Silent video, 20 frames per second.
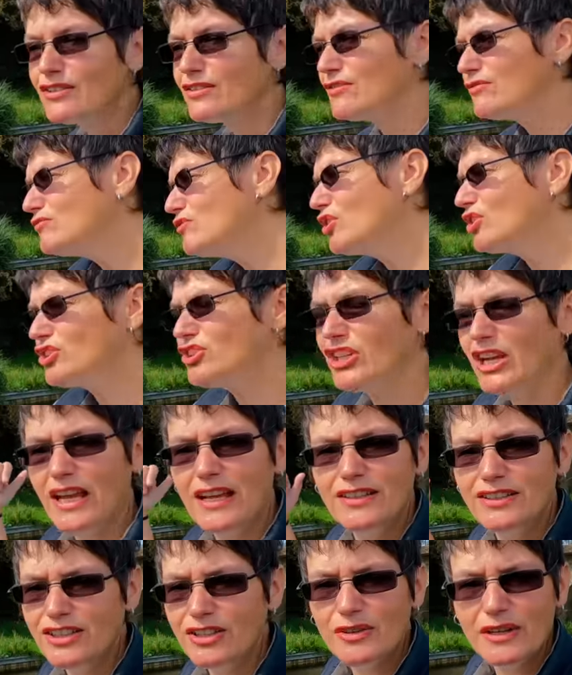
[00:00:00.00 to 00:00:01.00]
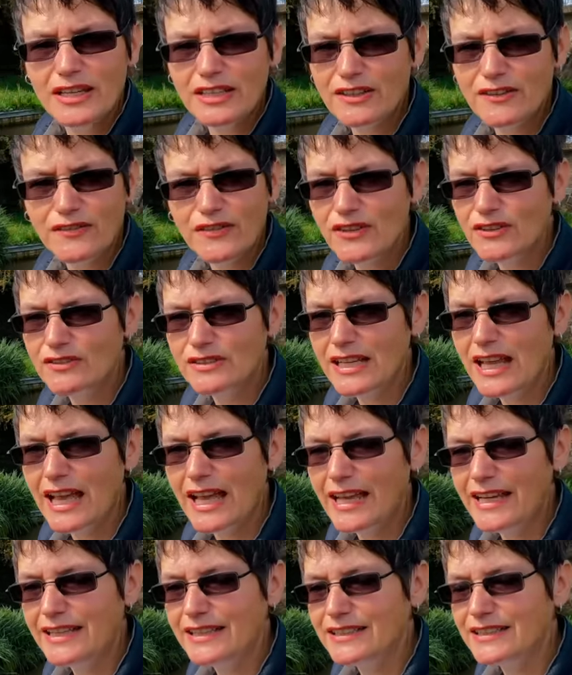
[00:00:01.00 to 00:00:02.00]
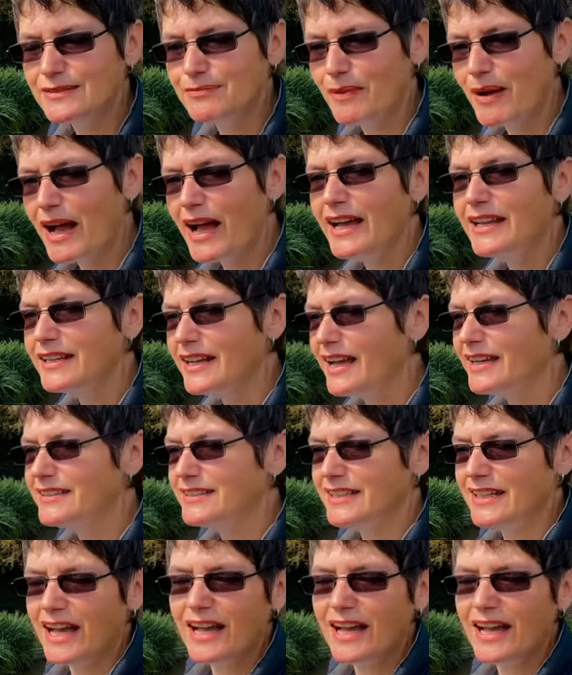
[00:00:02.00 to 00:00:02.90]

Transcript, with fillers: rush it and do it in a few days, but I liked it.